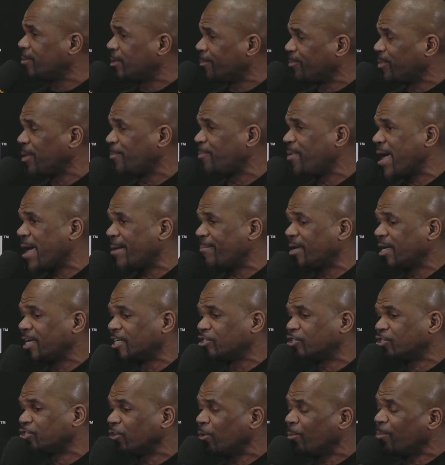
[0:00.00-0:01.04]
to be Batman and
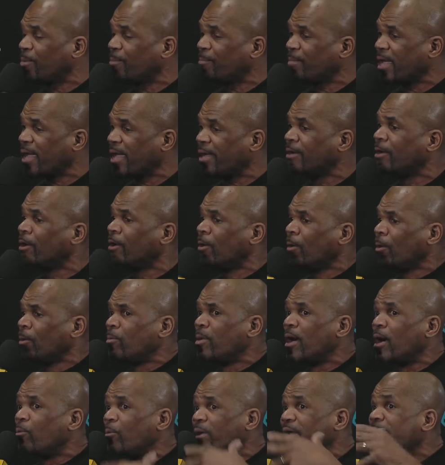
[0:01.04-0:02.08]
Superman.
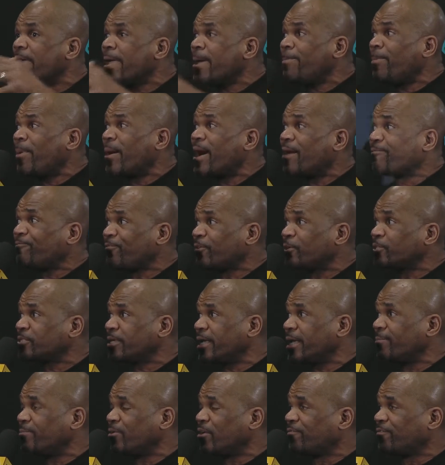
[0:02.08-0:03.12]
Well, when hip-hop first
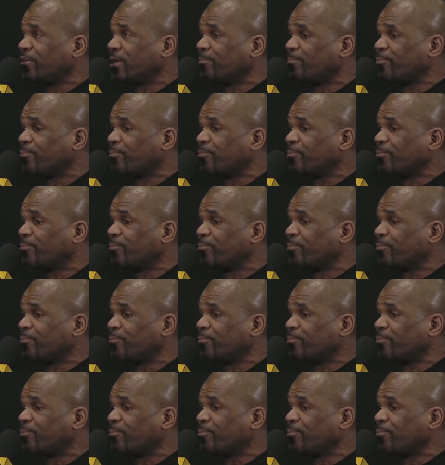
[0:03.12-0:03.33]
came over the